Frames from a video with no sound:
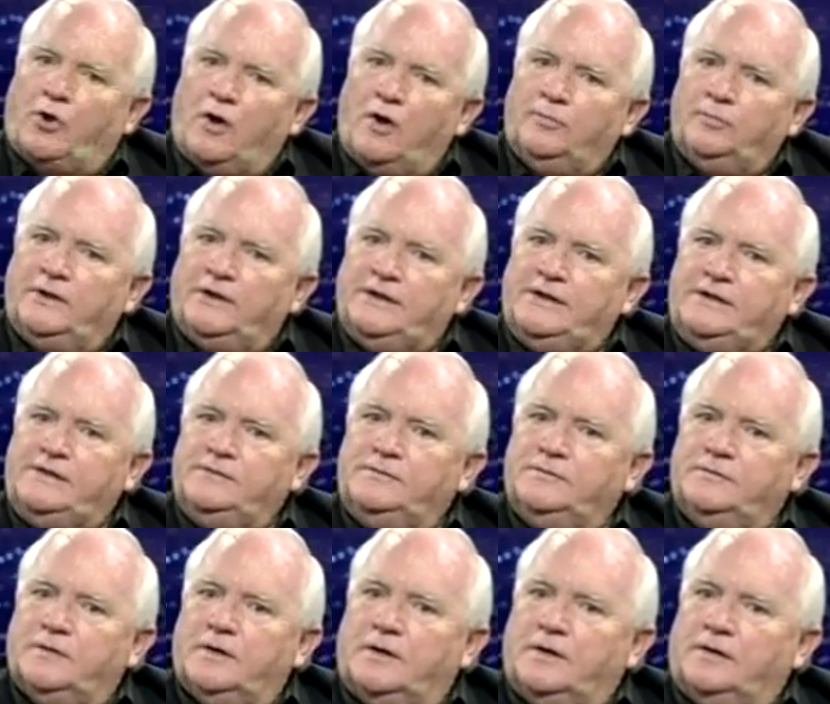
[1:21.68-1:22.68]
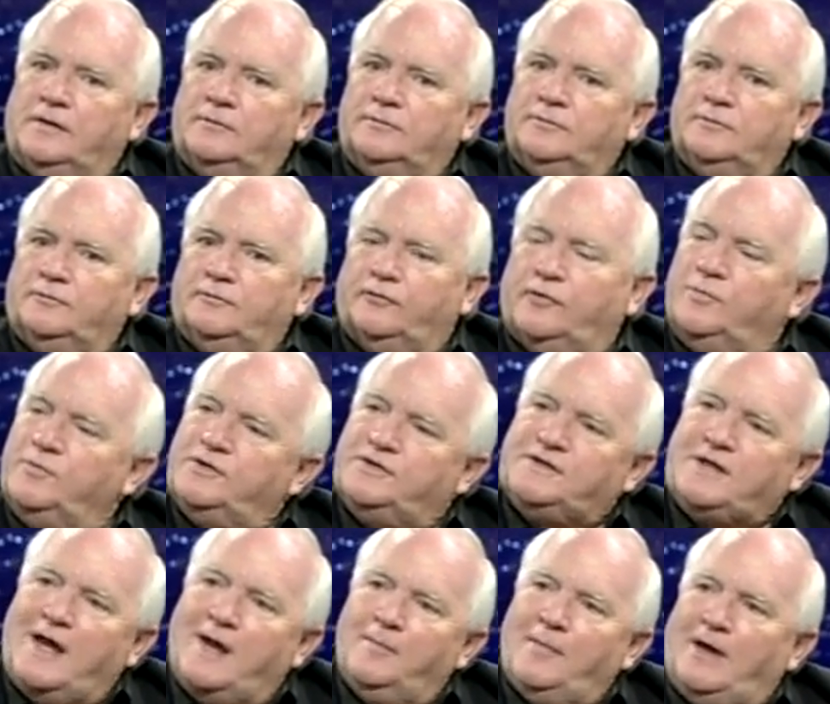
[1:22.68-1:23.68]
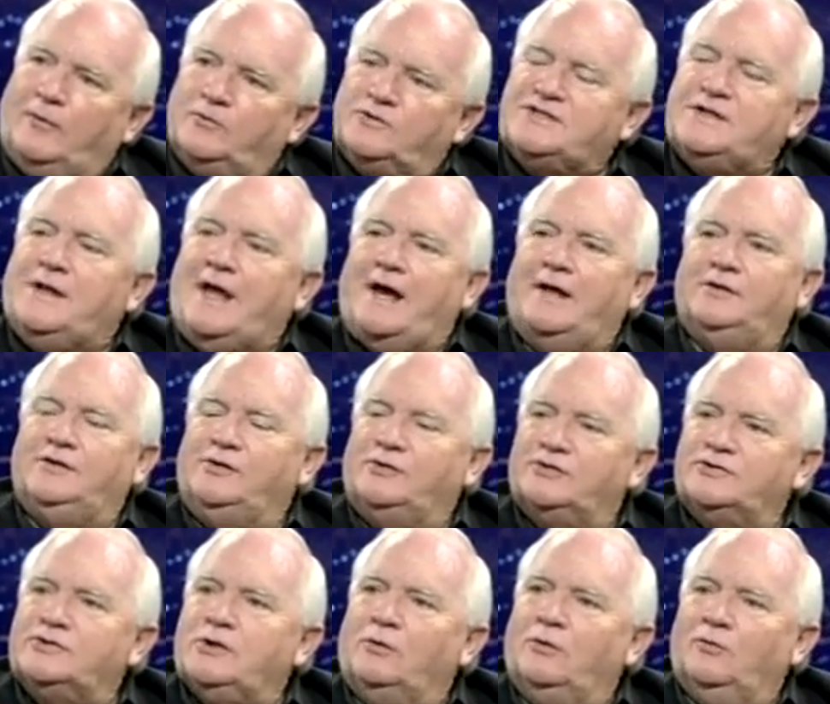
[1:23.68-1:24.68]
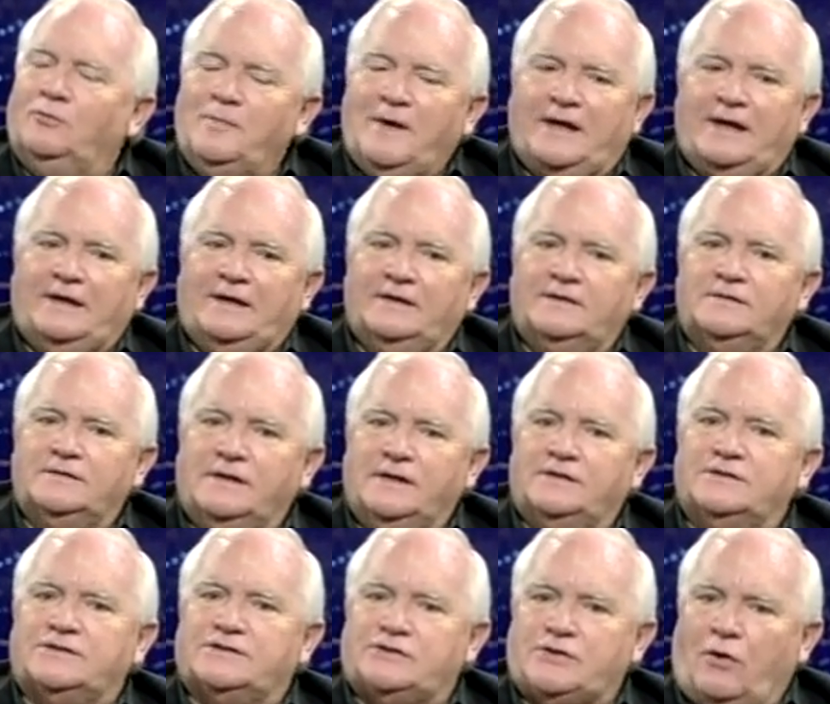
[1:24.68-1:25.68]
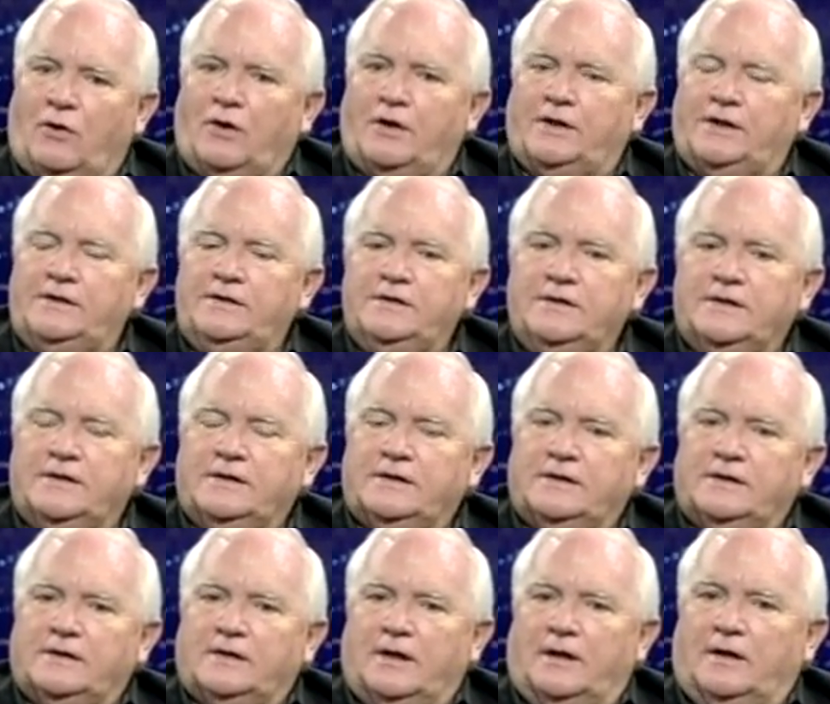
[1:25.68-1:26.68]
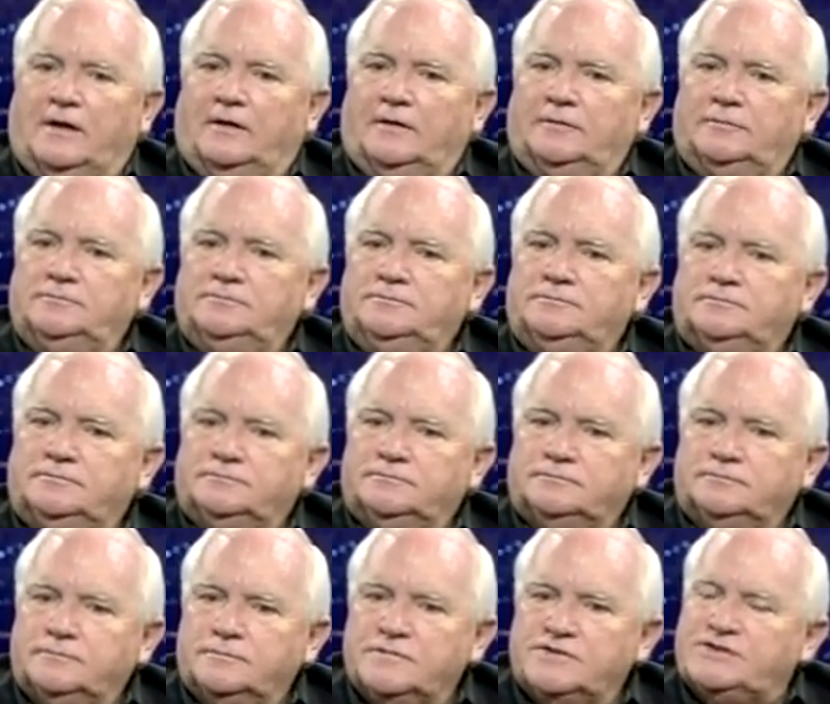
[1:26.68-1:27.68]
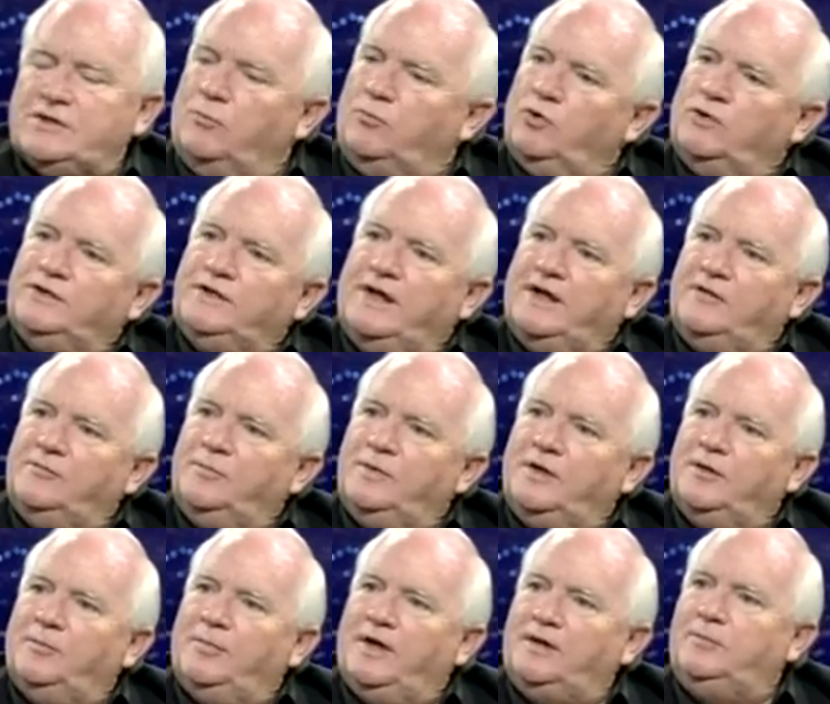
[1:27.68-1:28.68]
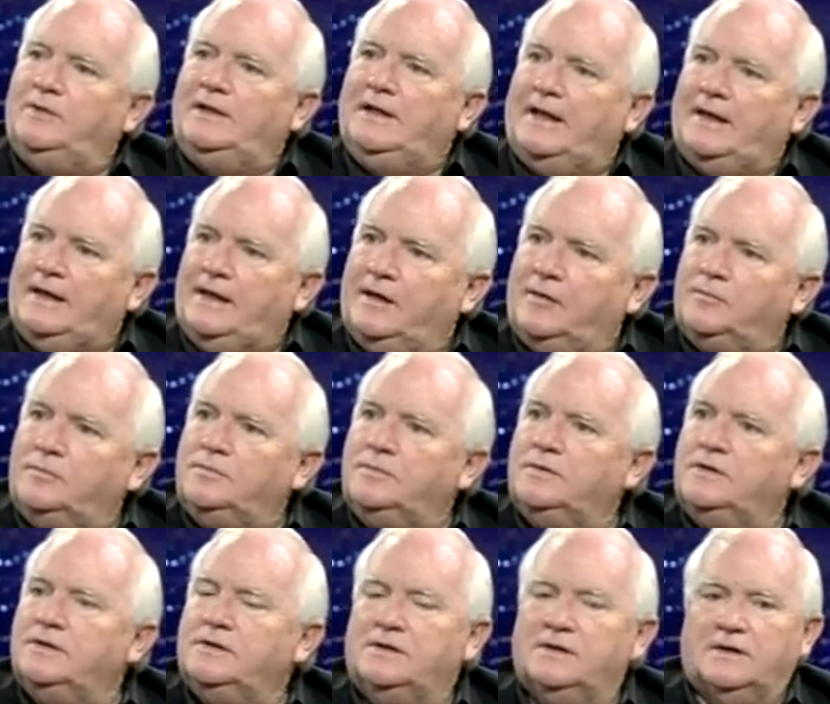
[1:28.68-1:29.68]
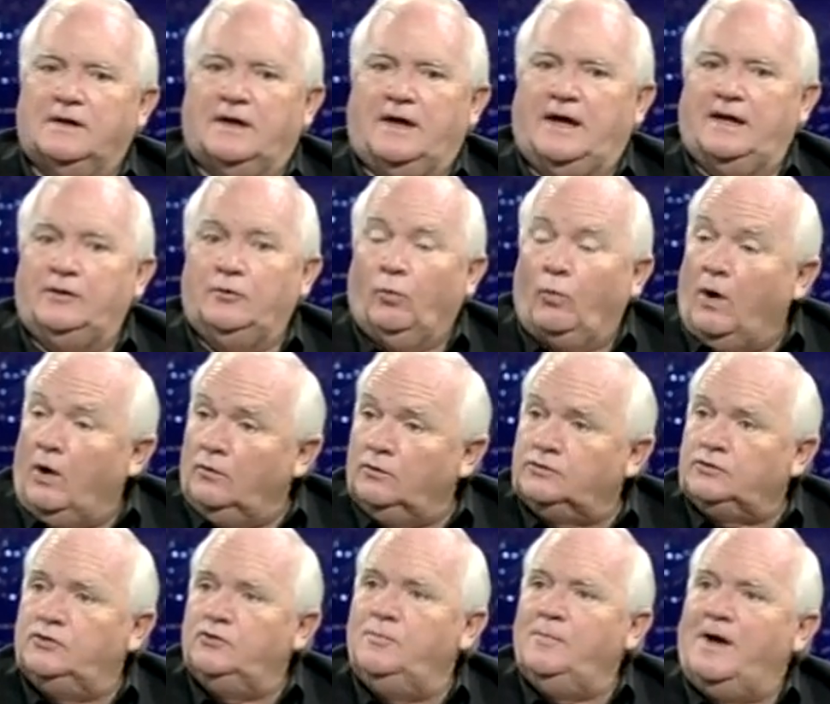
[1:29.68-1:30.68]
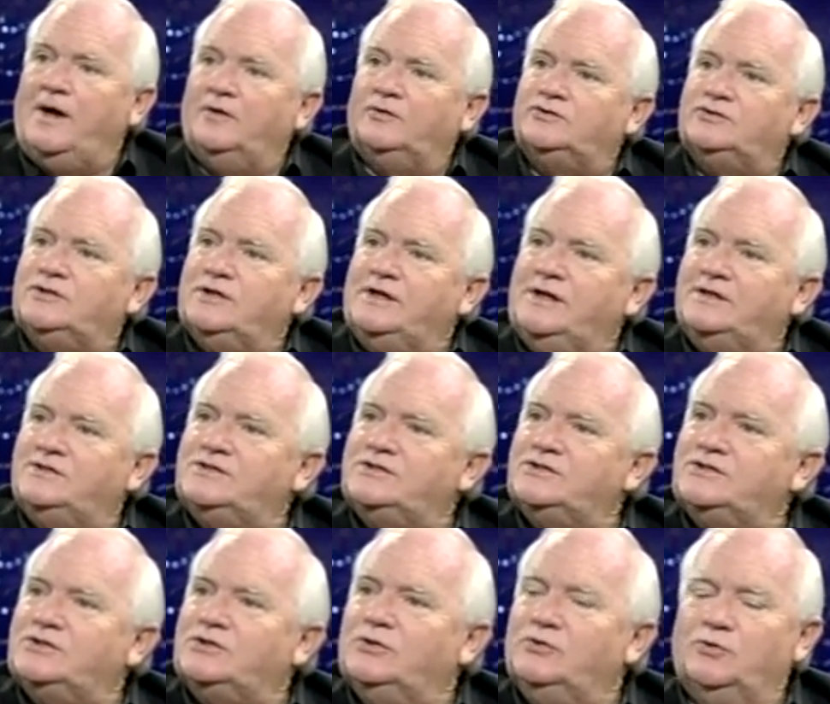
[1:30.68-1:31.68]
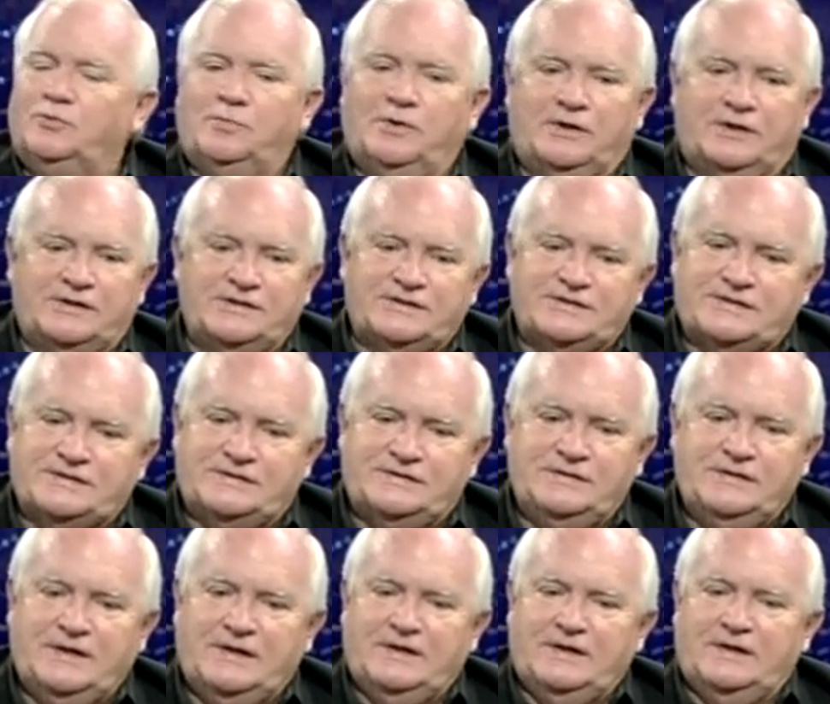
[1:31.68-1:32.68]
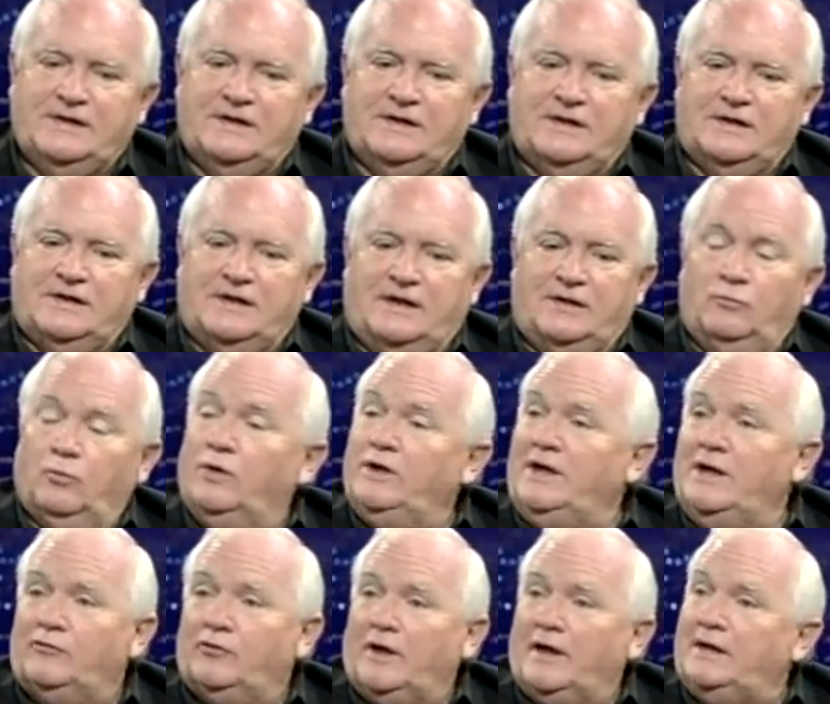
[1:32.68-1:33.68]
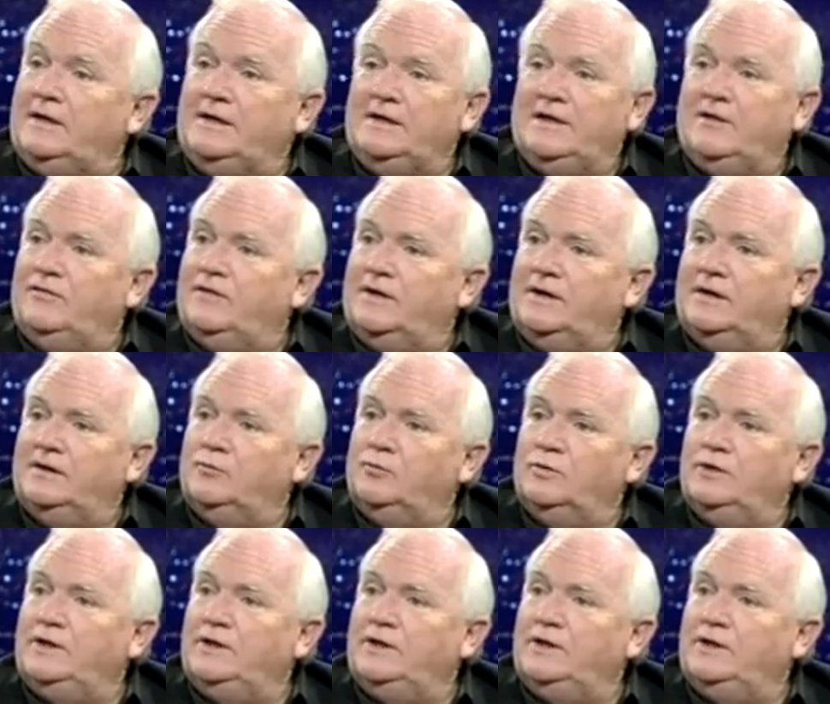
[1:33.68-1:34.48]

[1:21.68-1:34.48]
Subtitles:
Probably from the time I was 9 years old, Matt, it started. Someone gave me a baby lamb. I had to walk 2 miles to catch the school bus, and we never had anything.